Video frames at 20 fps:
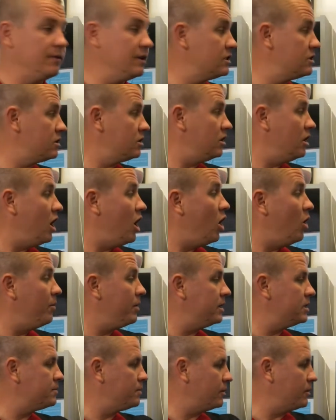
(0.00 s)
It's slow, but
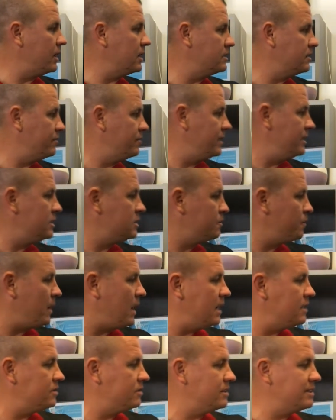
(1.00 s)
it's progressive. These
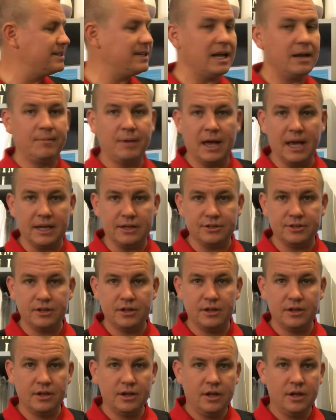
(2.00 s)
spines are the same age.